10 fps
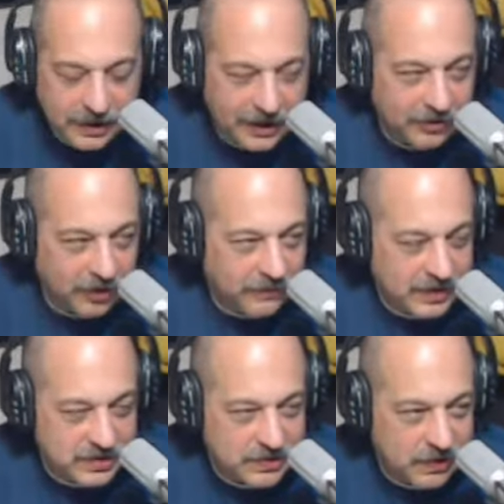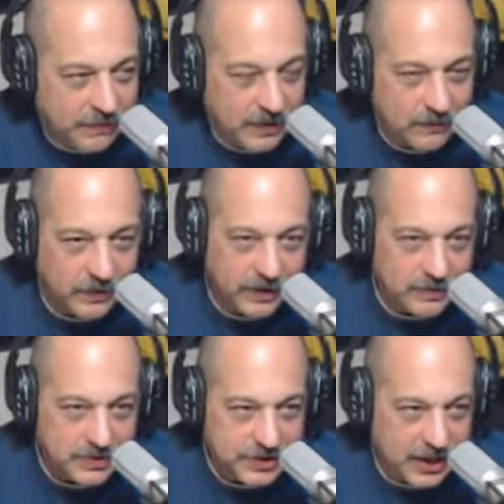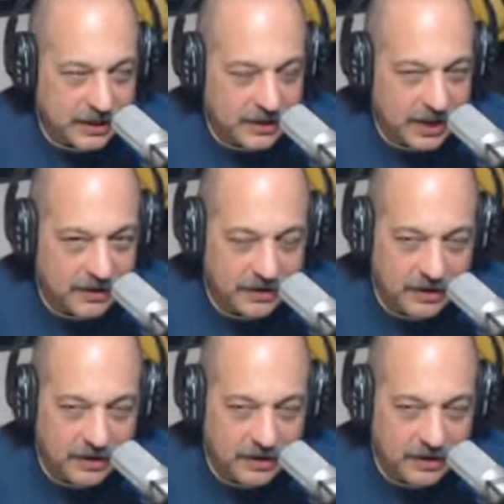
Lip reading: loved his comment when they were saying that,